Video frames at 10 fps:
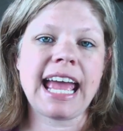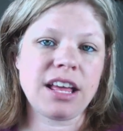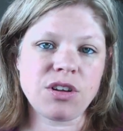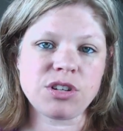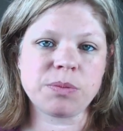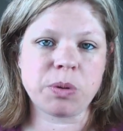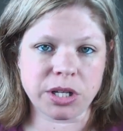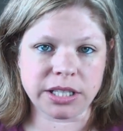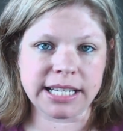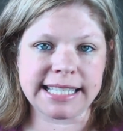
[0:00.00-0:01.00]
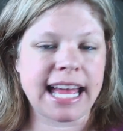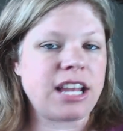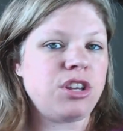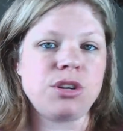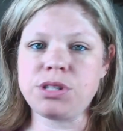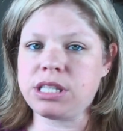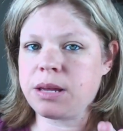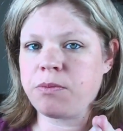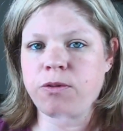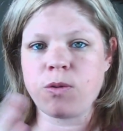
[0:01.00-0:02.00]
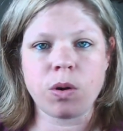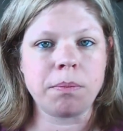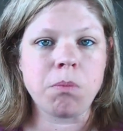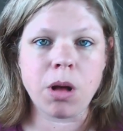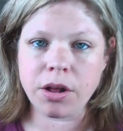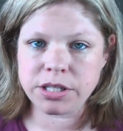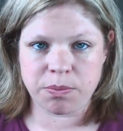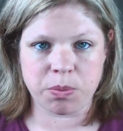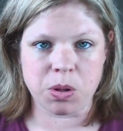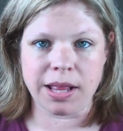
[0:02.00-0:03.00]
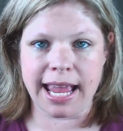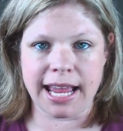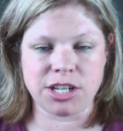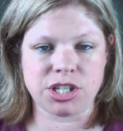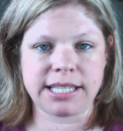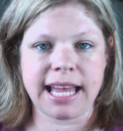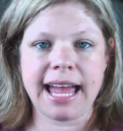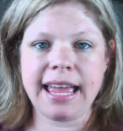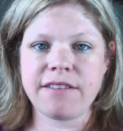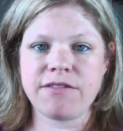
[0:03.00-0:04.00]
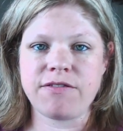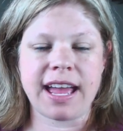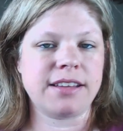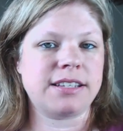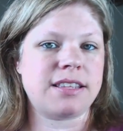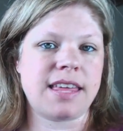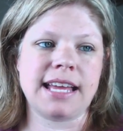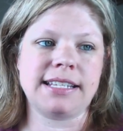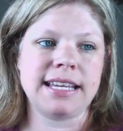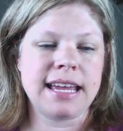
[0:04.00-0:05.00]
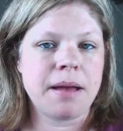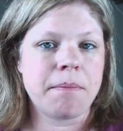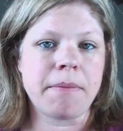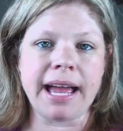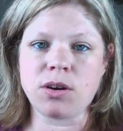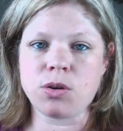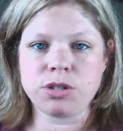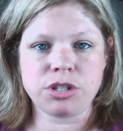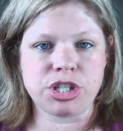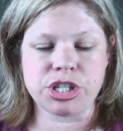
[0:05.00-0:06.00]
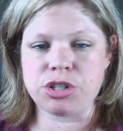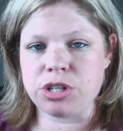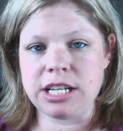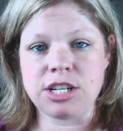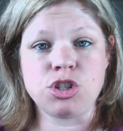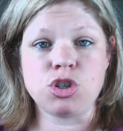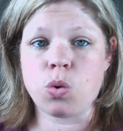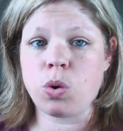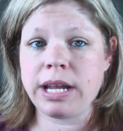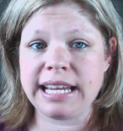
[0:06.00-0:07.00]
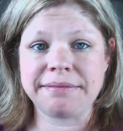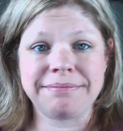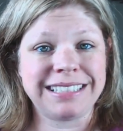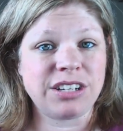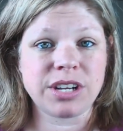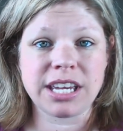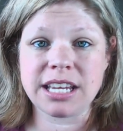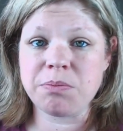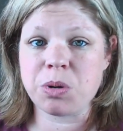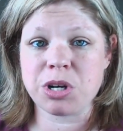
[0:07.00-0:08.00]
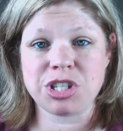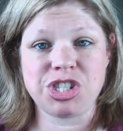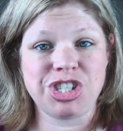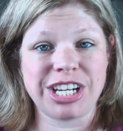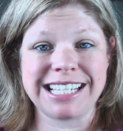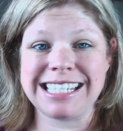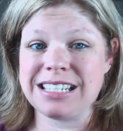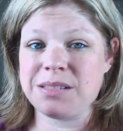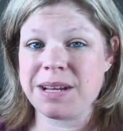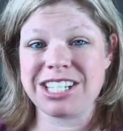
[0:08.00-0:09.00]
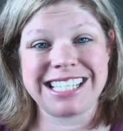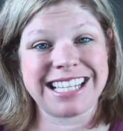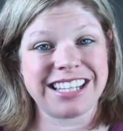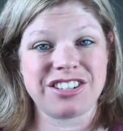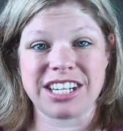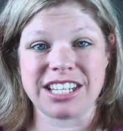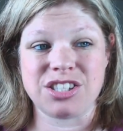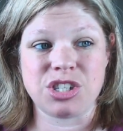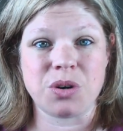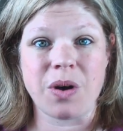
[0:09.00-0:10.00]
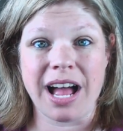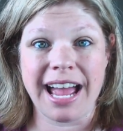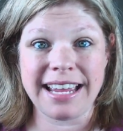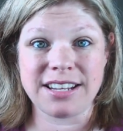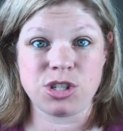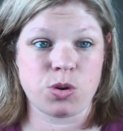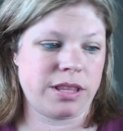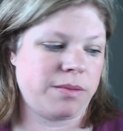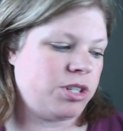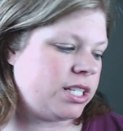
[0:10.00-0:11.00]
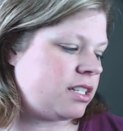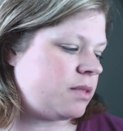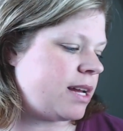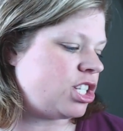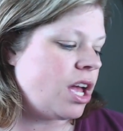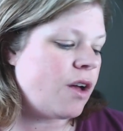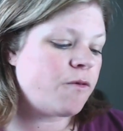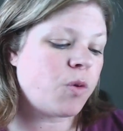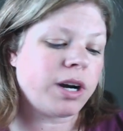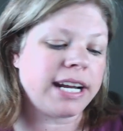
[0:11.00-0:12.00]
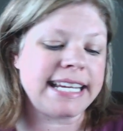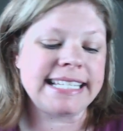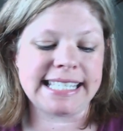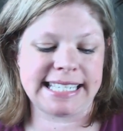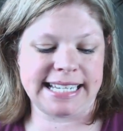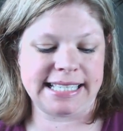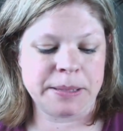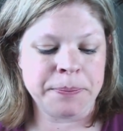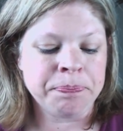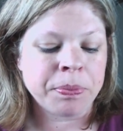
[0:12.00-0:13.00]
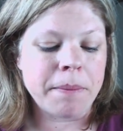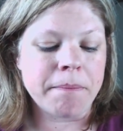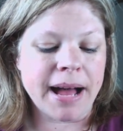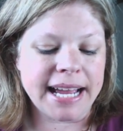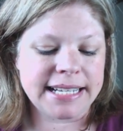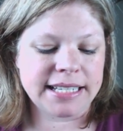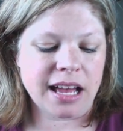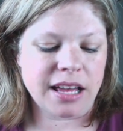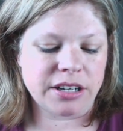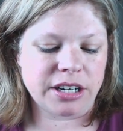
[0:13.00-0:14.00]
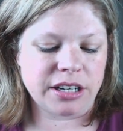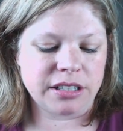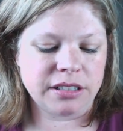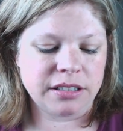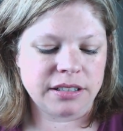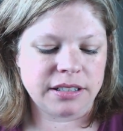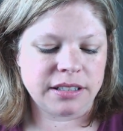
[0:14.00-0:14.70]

take those book lists and use them for multiple ages. I have found that my older children enjoy little kid books just as much as the little kids do. I enjoy them just as much. For instance, my daughter